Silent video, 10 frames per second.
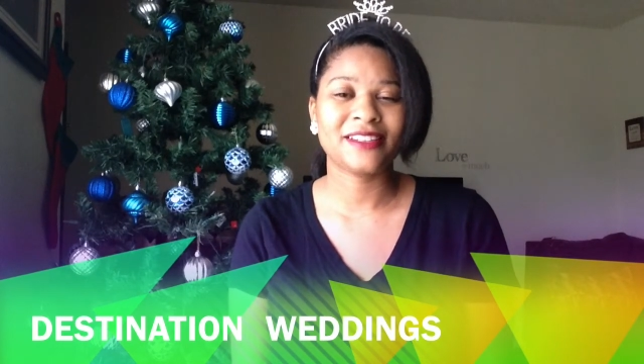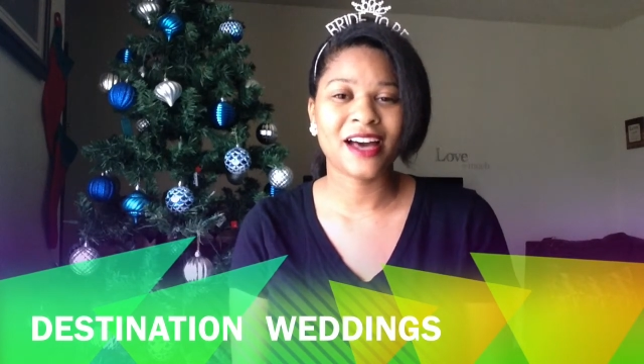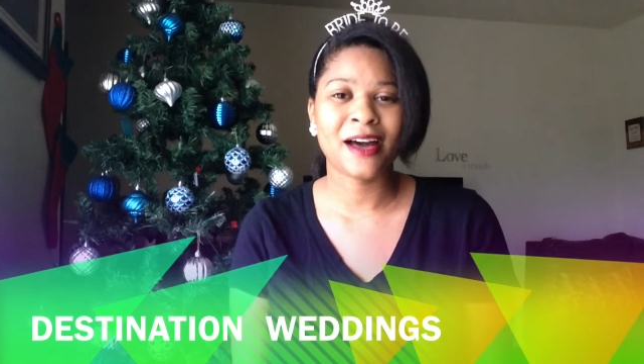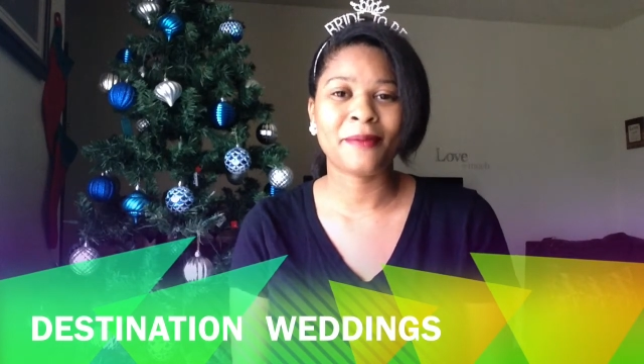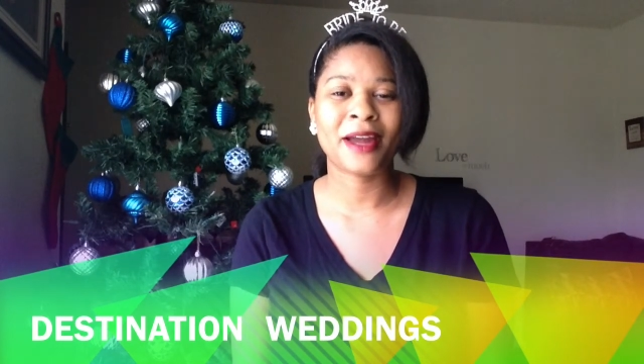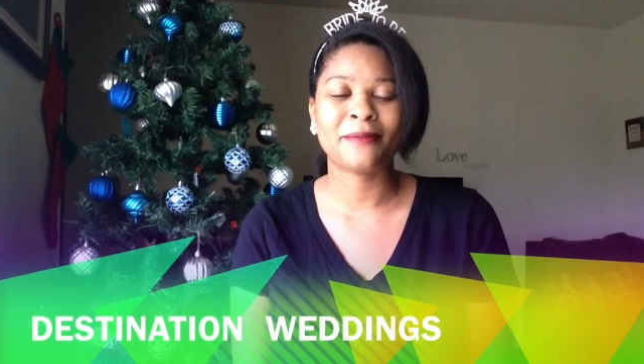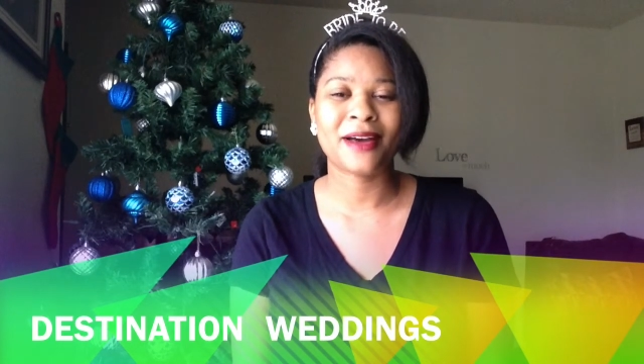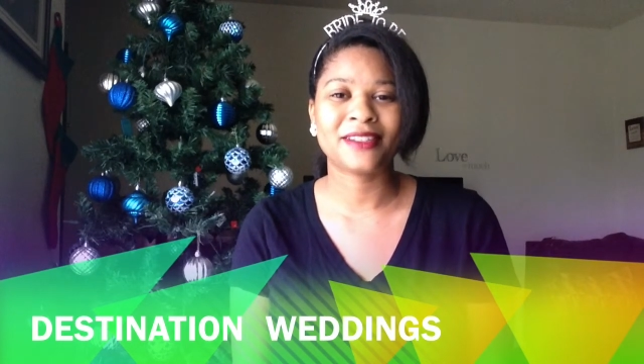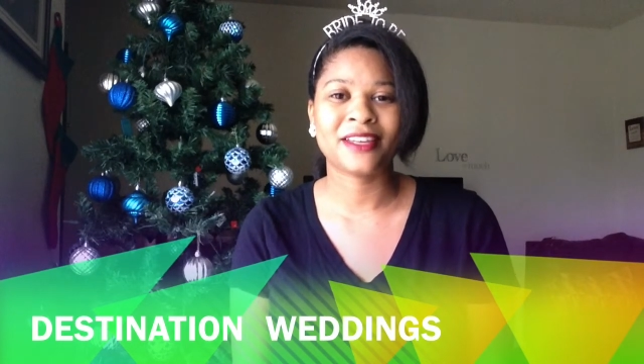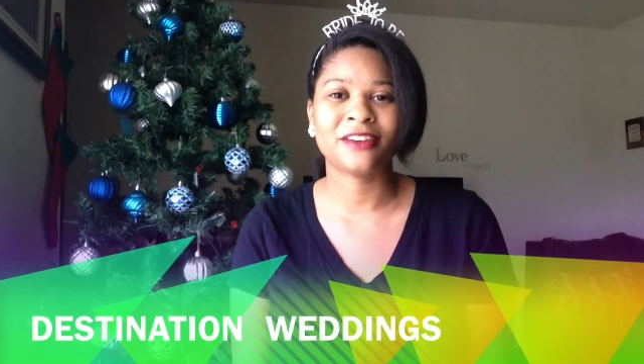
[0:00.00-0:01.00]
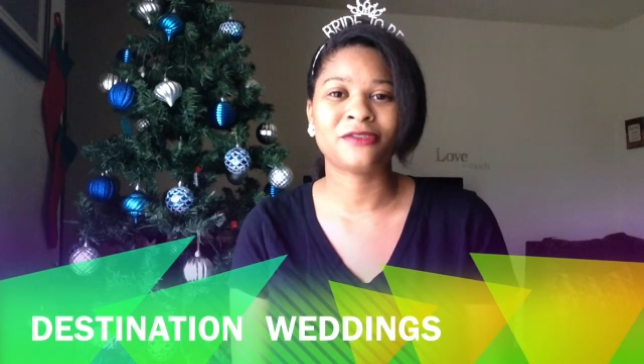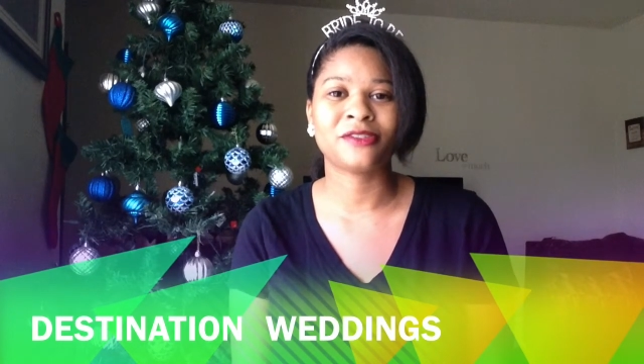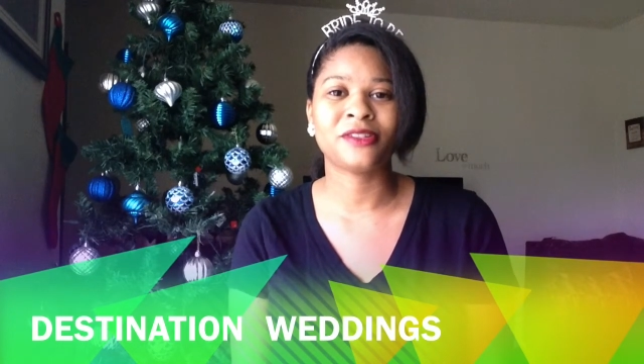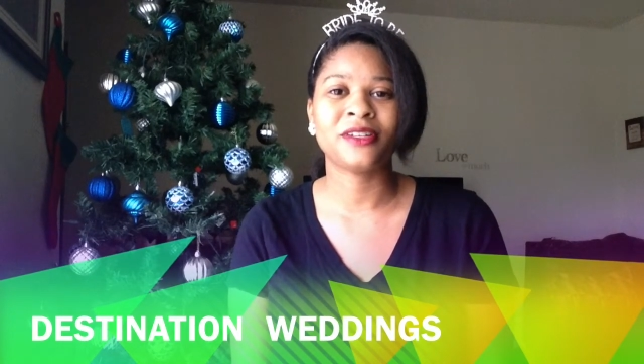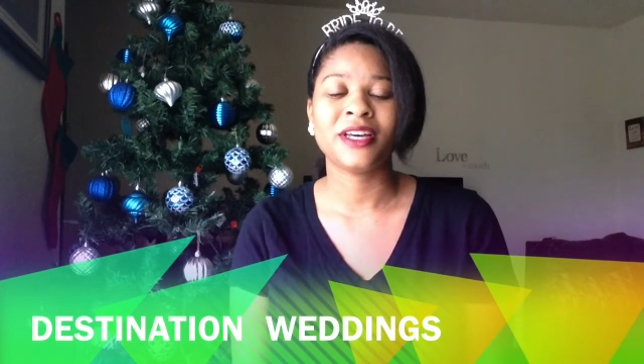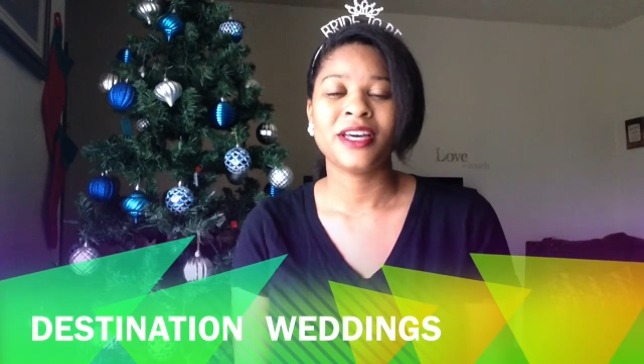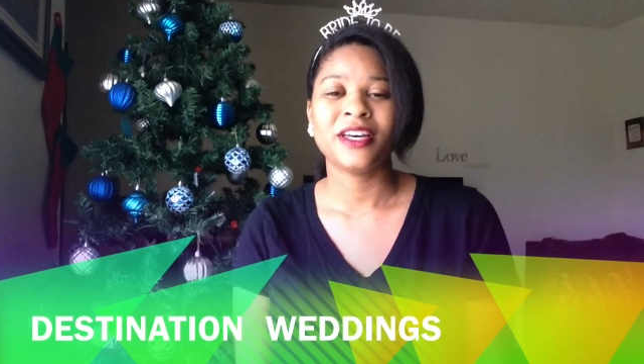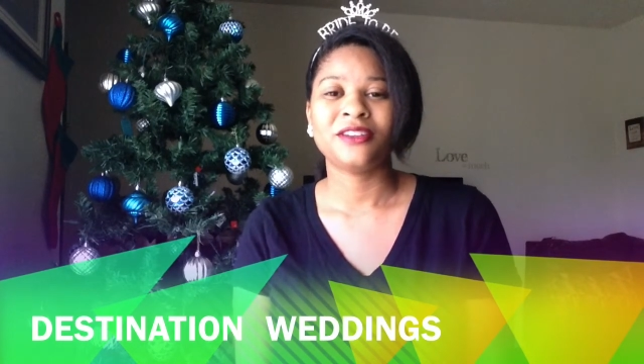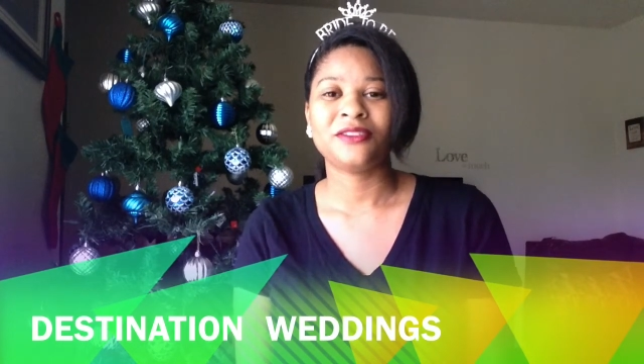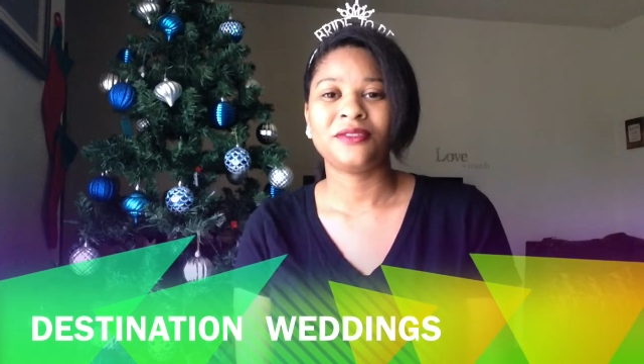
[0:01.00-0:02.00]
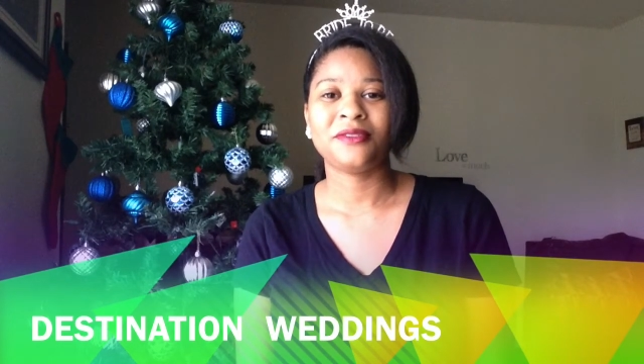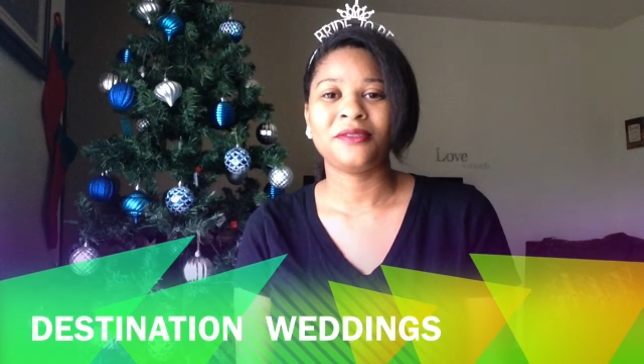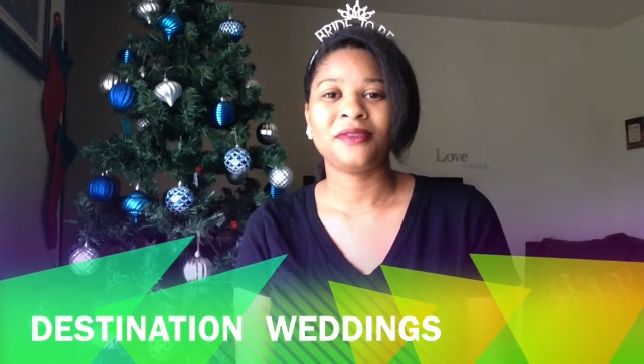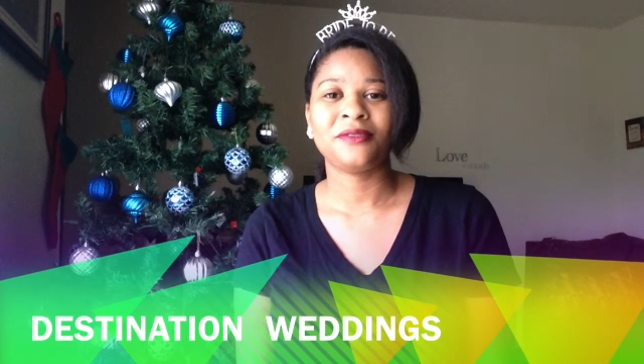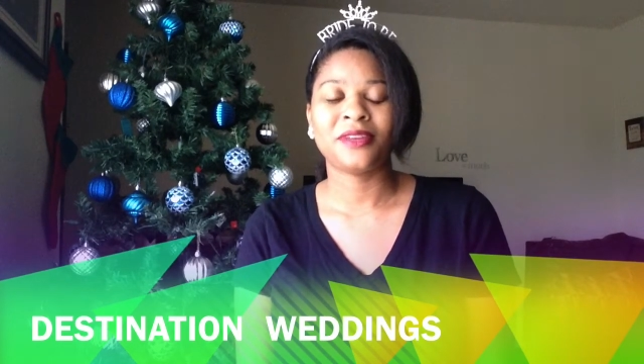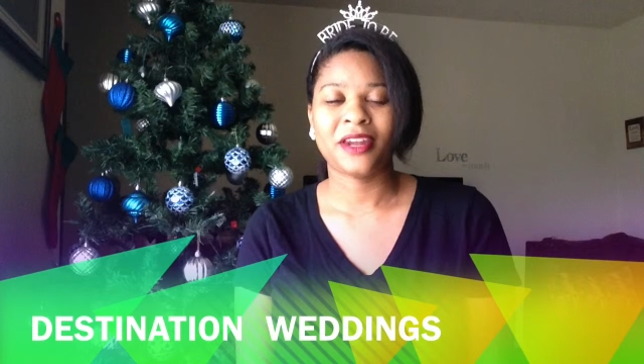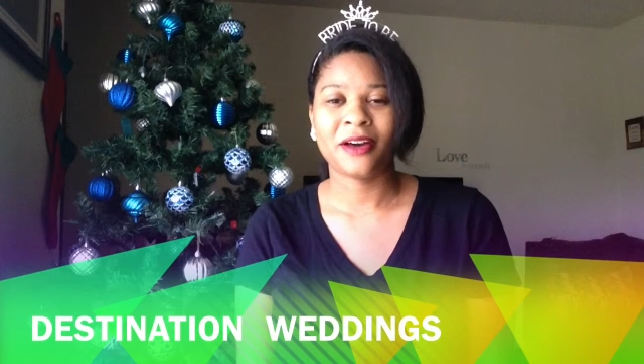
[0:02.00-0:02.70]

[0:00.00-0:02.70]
time out of my schedule to,